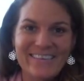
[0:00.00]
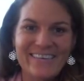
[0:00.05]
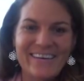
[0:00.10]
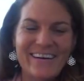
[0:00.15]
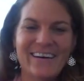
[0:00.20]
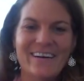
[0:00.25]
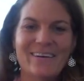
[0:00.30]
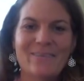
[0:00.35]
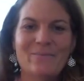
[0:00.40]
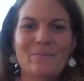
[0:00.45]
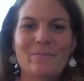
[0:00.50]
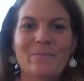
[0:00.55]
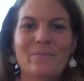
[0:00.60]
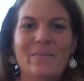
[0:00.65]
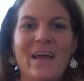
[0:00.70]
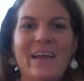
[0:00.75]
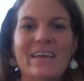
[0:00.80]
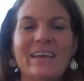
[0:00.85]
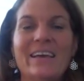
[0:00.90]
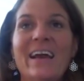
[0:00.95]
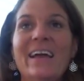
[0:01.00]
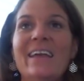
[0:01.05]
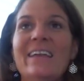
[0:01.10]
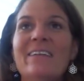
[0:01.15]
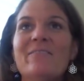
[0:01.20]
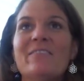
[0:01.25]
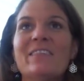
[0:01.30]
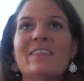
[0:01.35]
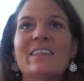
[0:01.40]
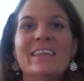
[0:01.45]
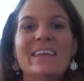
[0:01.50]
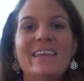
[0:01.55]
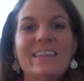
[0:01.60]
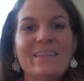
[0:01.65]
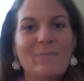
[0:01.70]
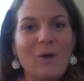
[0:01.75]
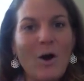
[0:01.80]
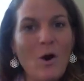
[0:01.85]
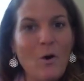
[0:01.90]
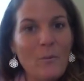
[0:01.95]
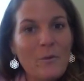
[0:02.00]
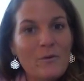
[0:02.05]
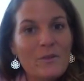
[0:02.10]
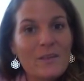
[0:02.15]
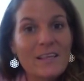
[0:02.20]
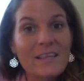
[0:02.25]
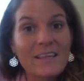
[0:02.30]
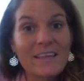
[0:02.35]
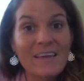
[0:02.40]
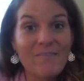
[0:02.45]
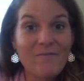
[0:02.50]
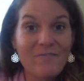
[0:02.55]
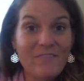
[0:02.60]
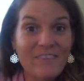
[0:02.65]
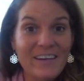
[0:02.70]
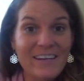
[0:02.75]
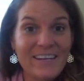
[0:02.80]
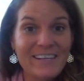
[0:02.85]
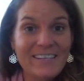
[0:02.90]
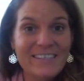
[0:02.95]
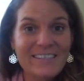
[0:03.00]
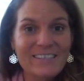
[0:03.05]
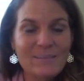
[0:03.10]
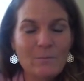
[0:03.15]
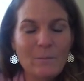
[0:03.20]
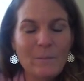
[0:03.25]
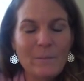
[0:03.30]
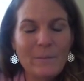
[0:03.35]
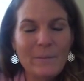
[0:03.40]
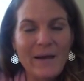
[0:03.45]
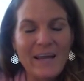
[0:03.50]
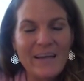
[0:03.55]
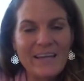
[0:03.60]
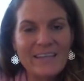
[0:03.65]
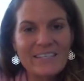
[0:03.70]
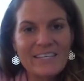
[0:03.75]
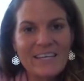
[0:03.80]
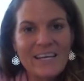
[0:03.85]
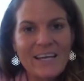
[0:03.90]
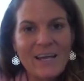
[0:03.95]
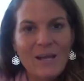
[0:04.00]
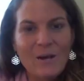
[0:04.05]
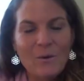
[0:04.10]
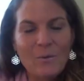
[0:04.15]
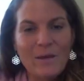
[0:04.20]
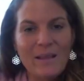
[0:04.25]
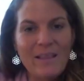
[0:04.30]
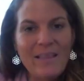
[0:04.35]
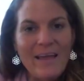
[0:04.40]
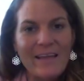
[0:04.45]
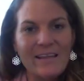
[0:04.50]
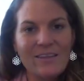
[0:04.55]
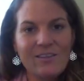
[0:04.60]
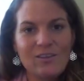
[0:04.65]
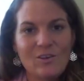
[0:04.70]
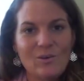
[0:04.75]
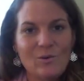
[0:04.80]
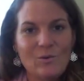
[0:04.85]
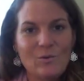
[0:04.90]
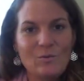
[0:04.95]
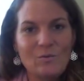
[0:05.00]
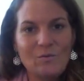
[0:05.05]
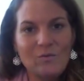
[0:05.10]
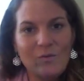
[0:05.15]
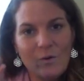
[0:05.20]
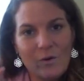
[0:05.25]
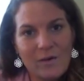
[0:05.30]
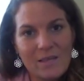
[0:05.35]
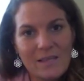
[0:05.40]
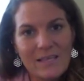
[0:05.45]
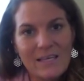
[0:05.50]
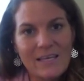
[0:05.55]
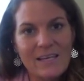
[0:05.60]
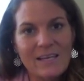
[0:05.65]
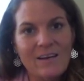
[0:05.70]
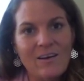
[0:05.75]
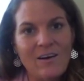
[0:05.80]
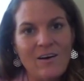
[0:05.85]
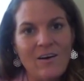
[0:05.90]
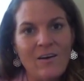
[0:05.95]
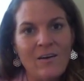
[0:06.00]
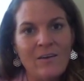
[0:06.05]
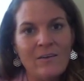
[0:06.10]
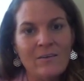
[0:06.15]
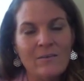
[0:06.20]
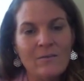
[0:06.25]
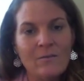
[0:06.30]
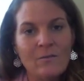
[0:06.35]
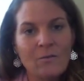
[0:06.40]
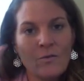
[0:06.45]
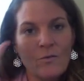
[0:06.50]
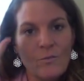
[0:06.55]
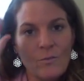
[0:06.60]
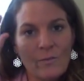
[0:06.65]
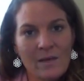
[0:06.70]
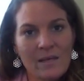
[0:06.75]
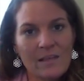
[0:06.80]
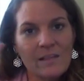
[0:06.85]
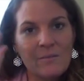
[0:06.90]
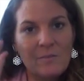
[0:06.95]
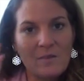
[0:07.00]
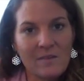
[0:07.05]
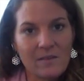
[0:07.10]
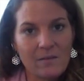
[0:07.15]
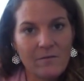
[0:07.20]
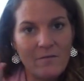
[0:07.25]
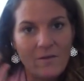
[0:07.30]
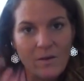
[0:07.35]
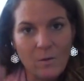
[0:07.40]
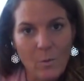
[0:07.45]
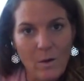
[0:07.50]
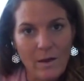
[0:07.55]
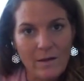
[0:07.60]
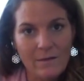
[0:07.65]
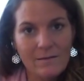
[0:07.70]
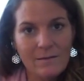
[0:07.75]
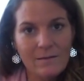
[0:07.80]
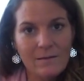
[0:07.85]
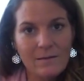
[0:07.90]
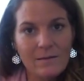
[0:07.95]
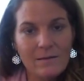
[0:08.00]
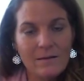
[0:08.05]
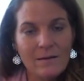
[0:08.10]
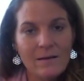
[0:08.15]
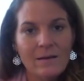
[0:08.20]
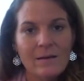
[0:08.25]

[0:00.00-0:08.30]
I kind of see them almost as infinite, but we like to focus in on 3 specific ones